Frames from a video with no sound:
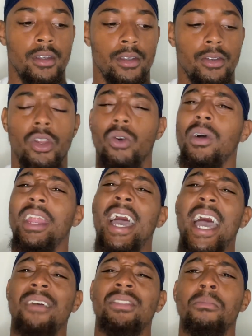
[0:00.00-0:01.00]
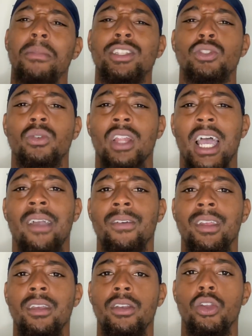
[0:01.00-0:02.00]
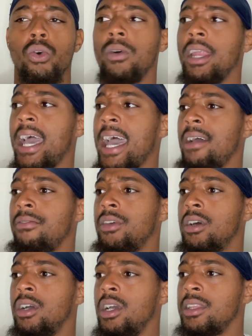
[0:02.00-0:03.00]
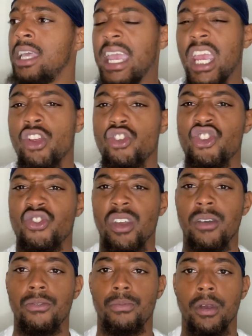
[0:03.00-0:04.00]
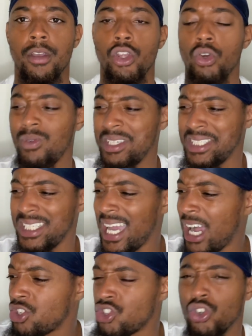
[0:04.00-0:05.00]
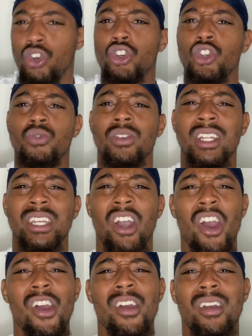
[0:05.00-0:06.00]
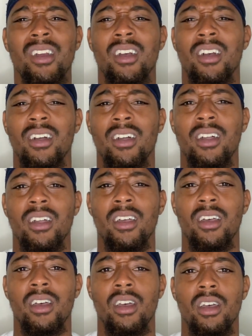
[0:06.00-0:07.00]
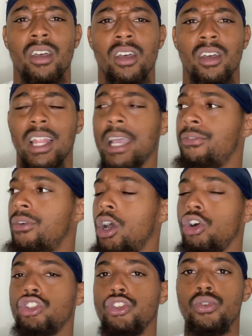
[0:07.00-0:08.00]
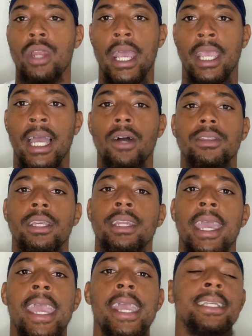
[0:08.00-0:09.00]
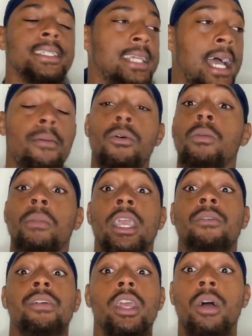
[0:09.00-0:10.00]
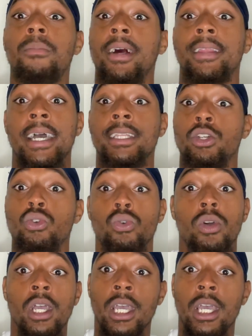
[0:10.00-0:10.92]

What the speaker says: You don't want to have the mental clarity. You don't want to have the inner strength, bro. You don't want to see how strong you really are. Like for those of you that count the days, because I want to make a video about that too.